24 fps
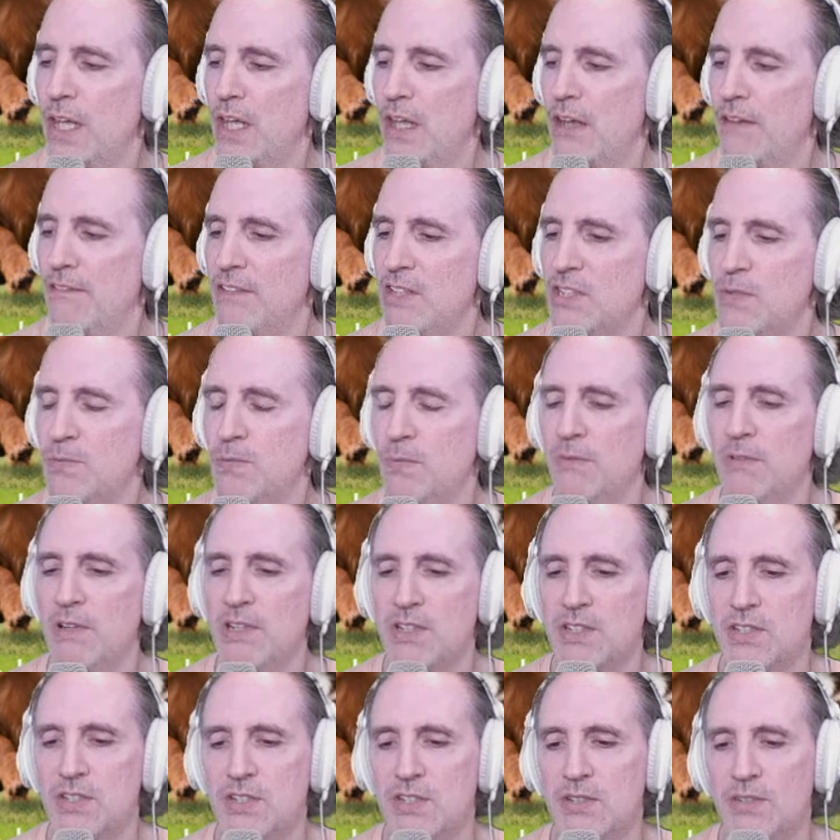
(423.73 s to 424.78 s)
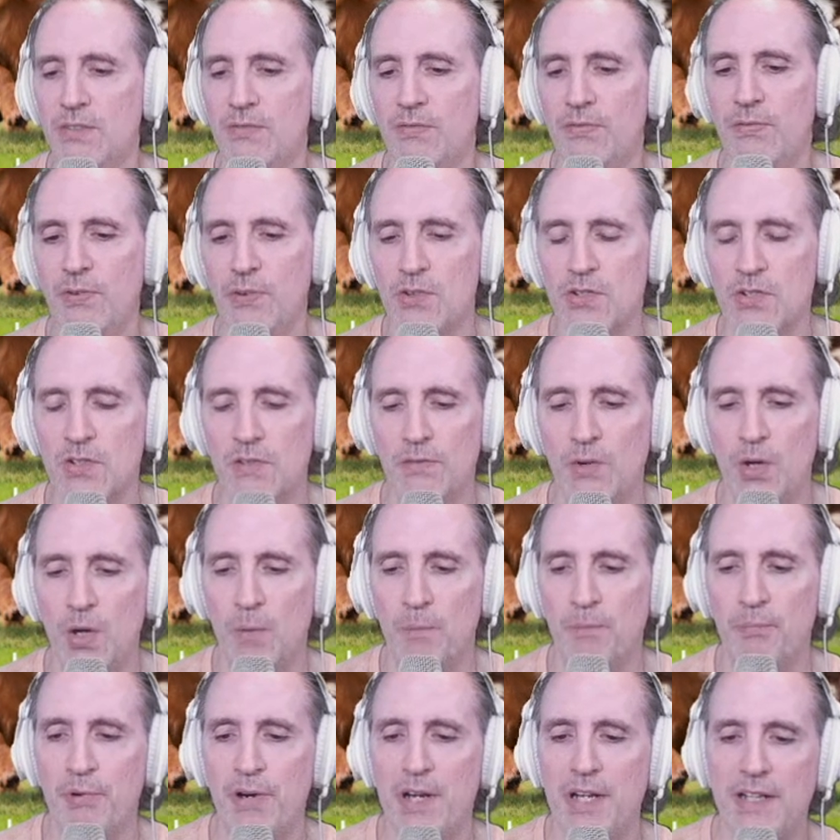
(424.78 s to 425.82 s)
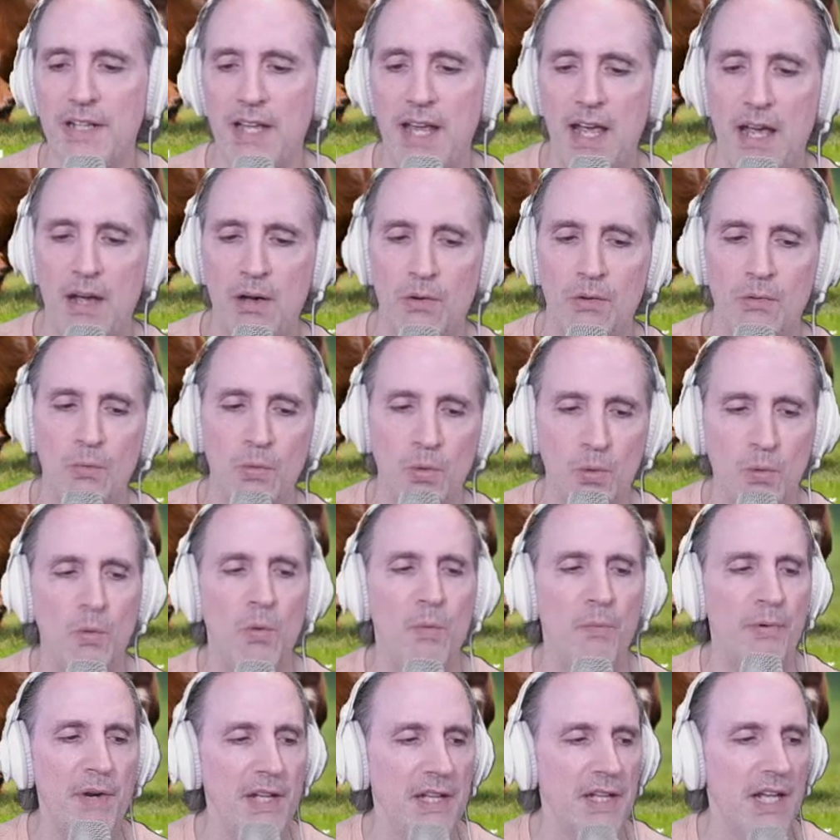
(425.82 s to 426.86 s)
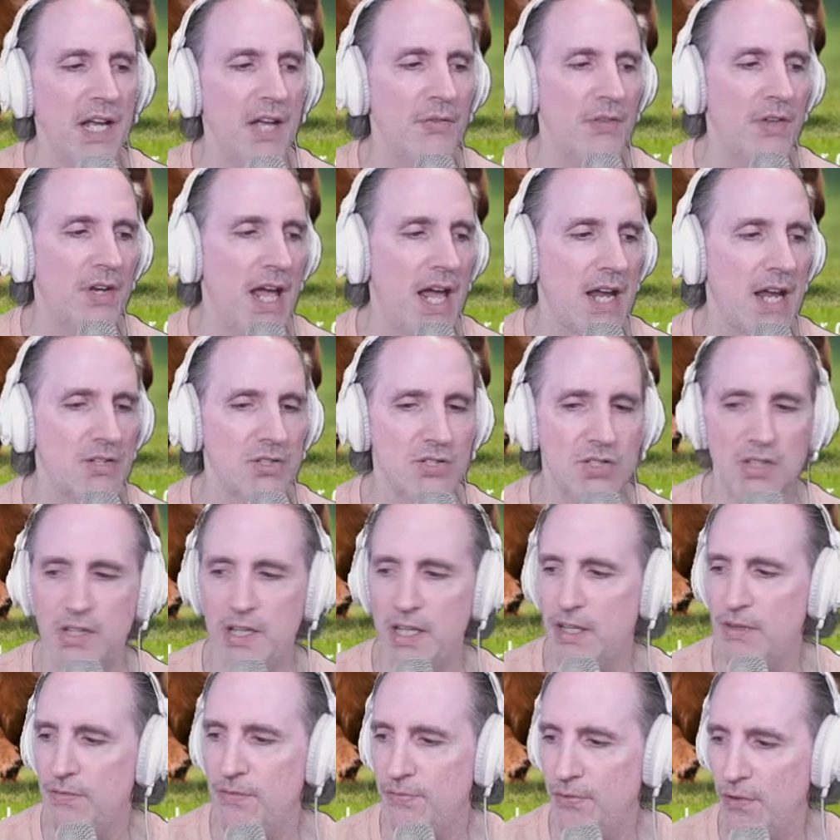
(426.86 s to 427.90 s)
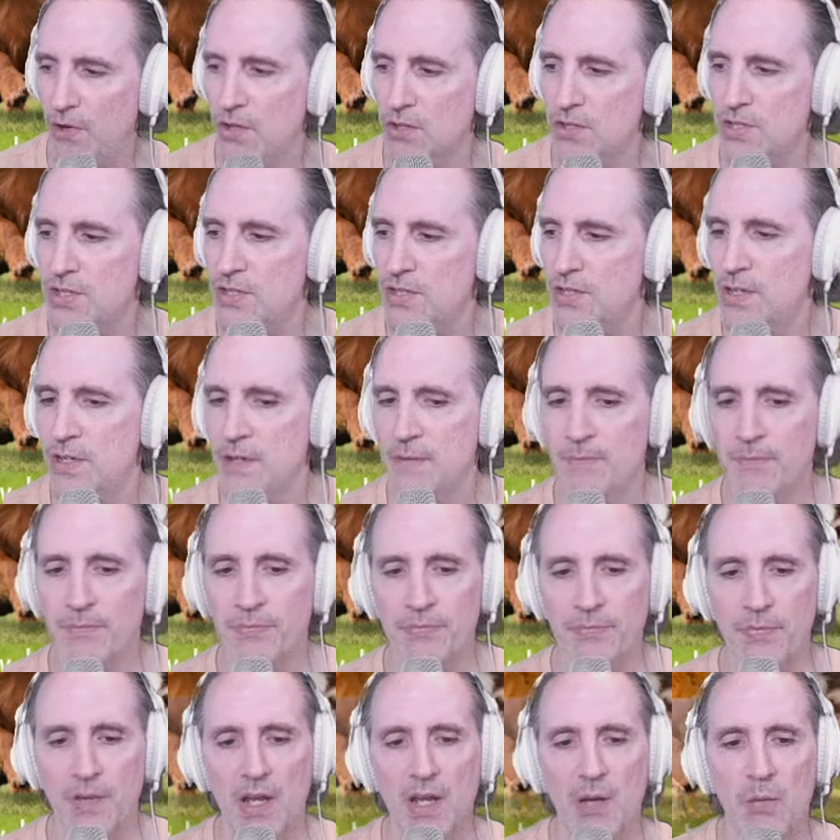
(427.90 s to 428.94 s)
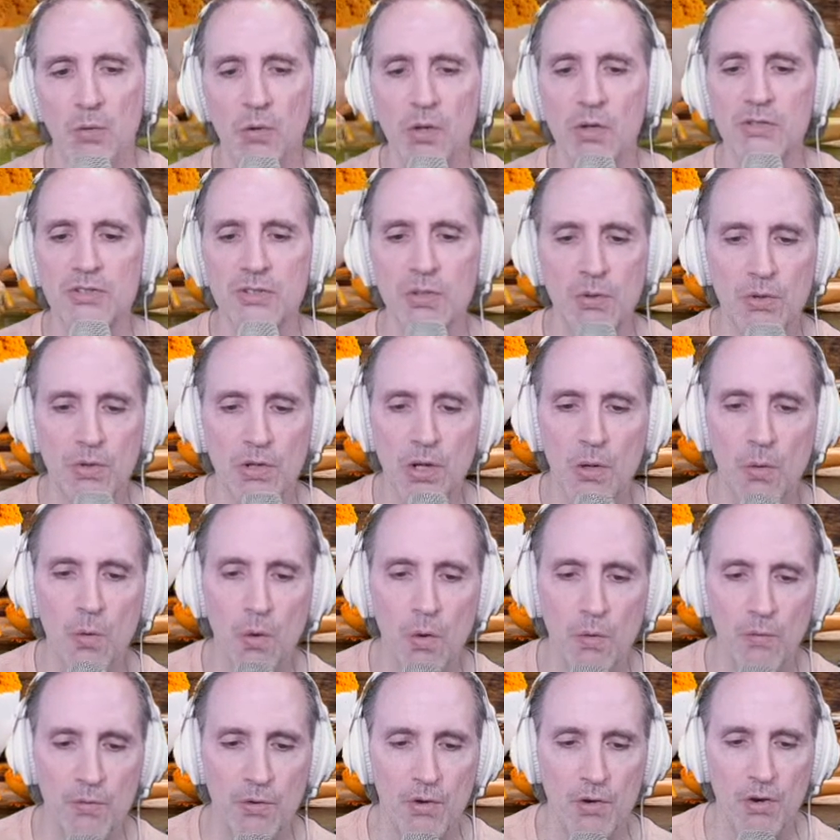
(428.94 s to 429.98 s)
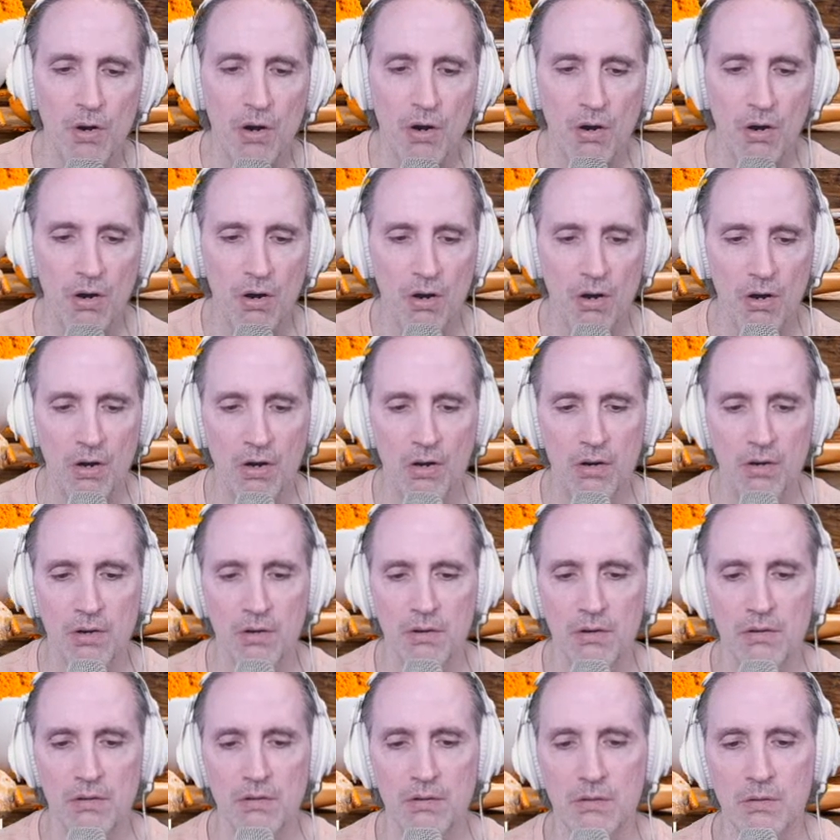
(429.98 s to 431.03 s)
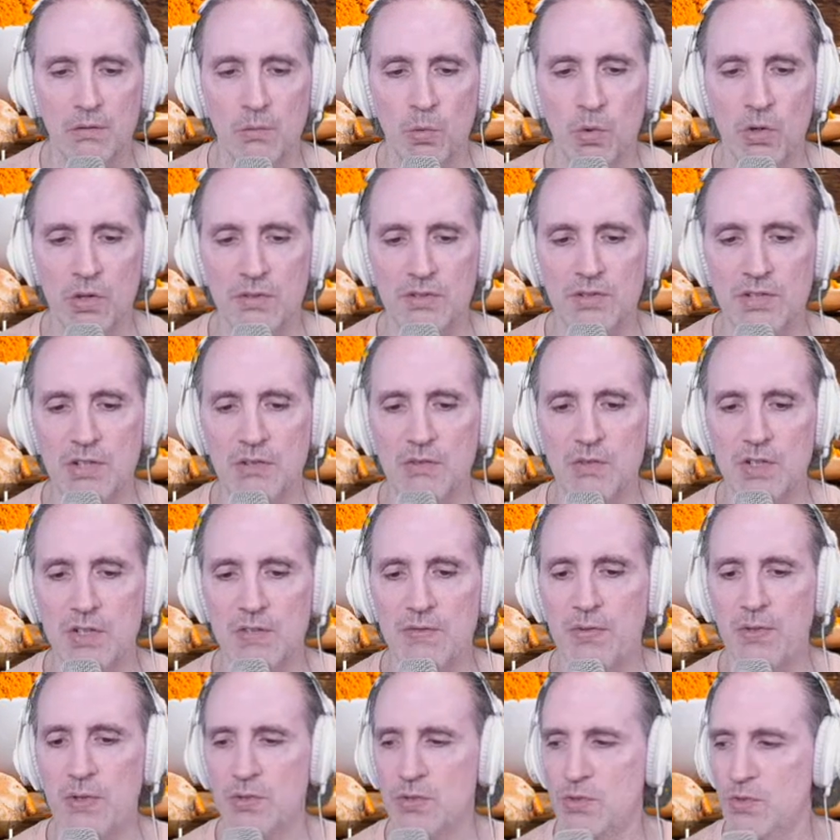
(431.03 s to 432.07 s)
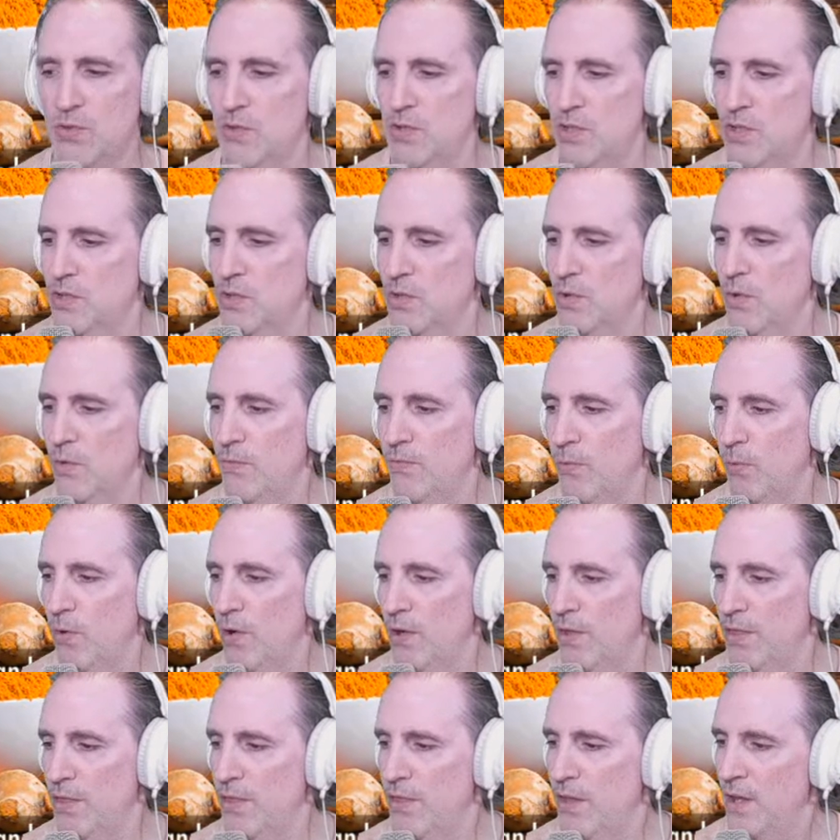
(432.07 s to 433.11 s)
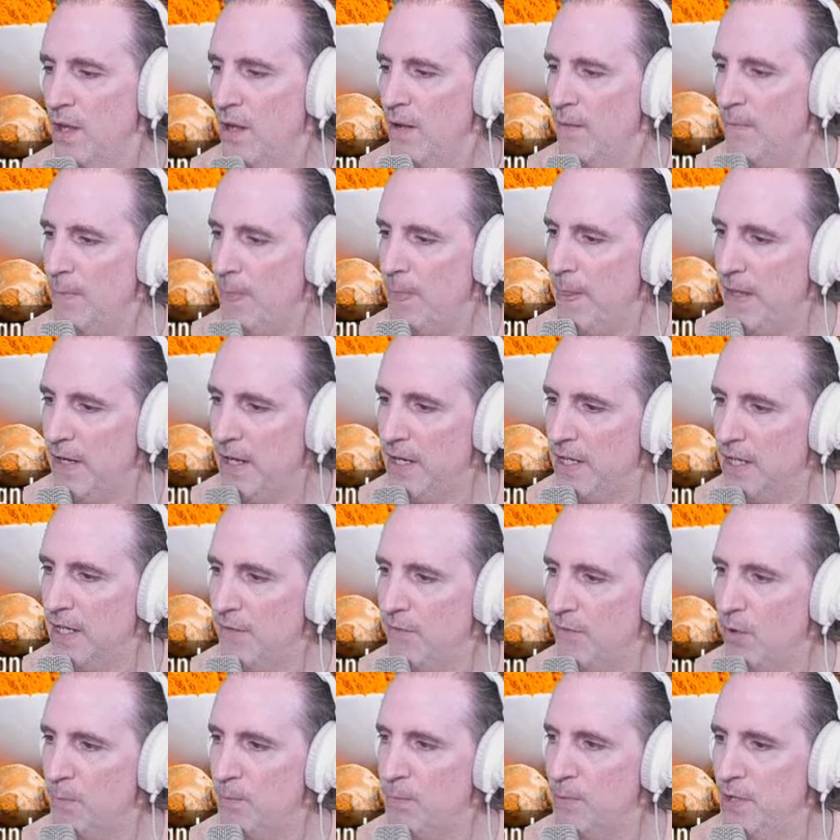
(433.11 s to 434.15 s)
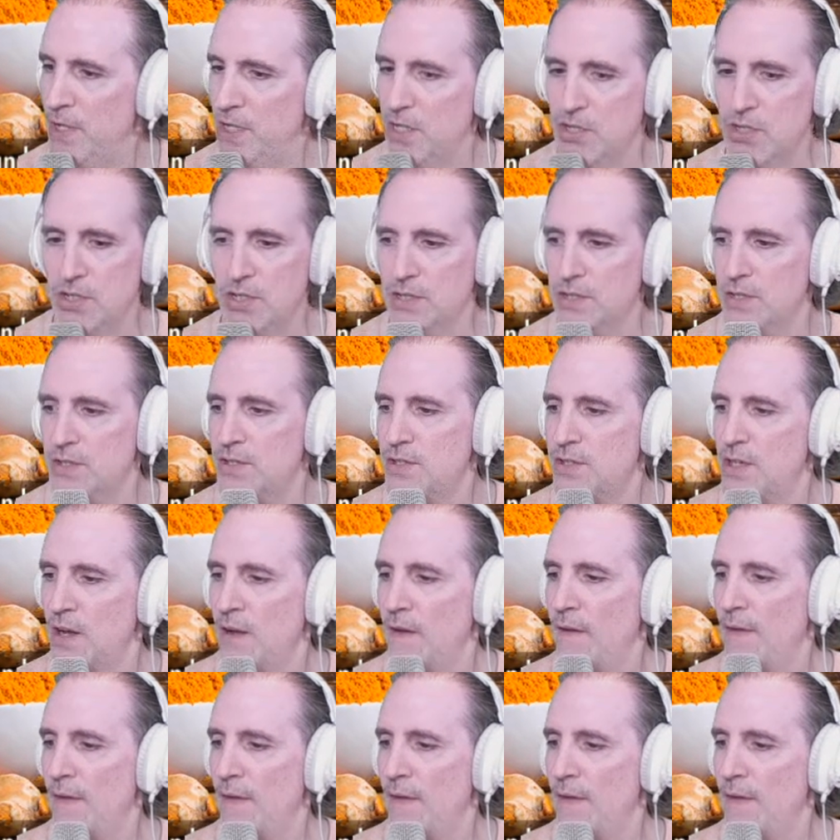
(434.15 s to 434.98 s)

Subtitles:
Let's first of all break down. We'll break down the National League first. We'll also go over our World Series futures and so forth, and then give our predictions.